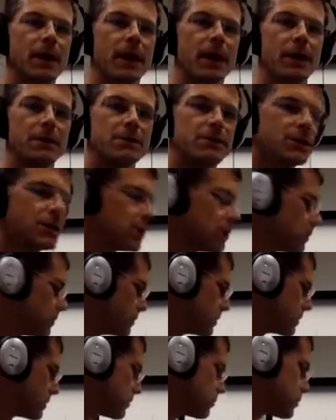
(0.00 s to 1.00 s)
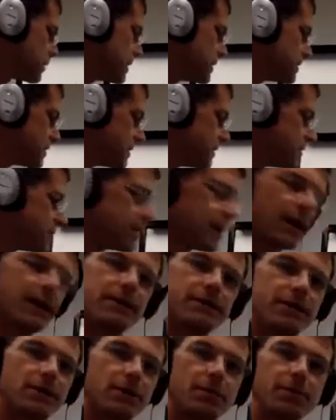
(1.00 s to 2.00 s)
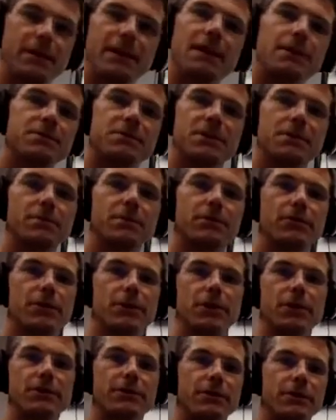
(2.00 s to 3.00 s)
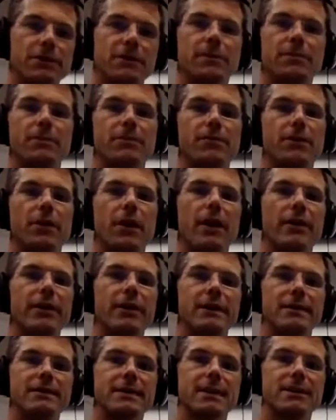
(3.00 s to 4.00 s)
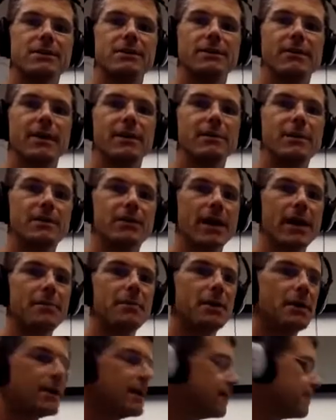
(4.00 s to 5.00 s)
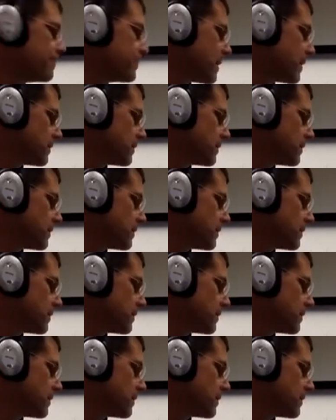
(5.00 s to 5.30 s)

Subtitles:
So the places, meetups can be really good. For example, if you're hiring a sales development rep, then